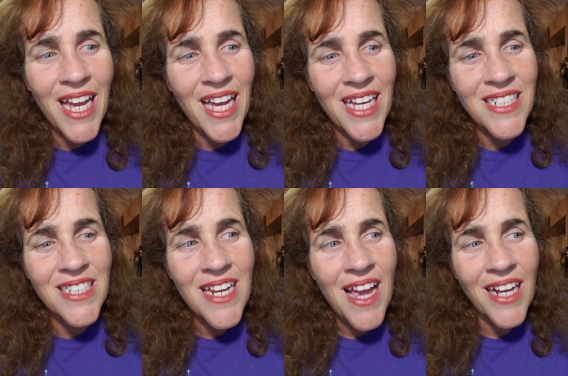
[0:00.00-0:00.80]

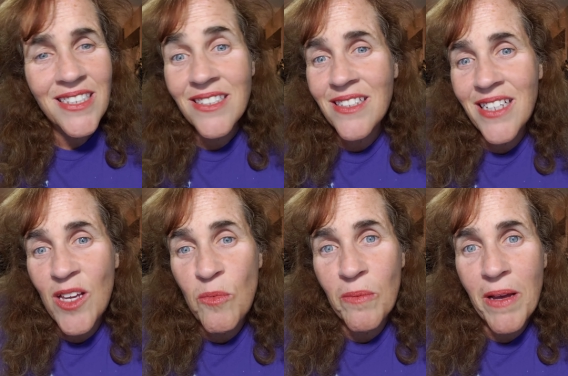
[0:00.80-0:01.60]
and I just couldn't
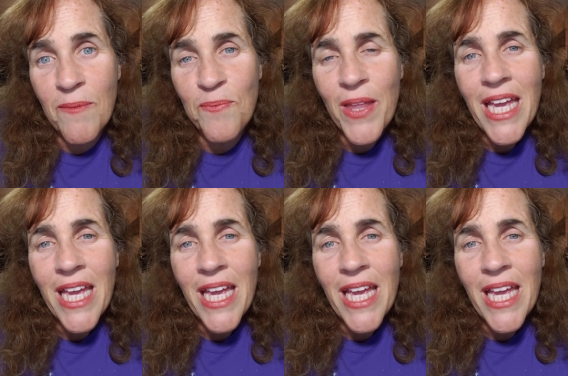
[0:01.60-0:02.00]
keep them up.